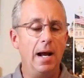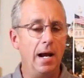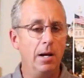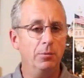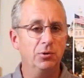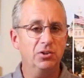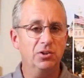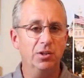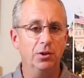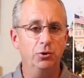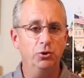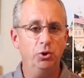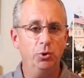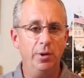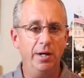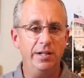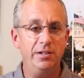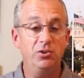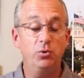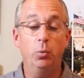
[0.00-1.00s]
Iowa Skilled
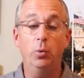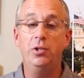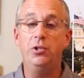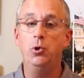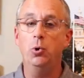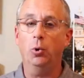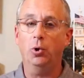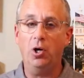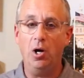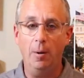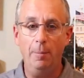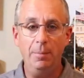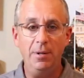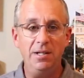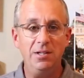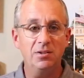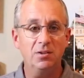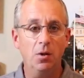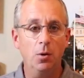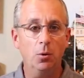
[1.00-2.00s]
Trades with your
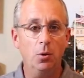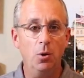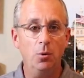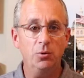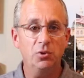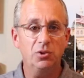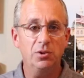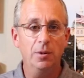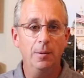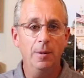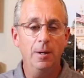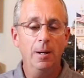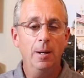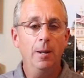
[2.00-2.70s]
company's logos.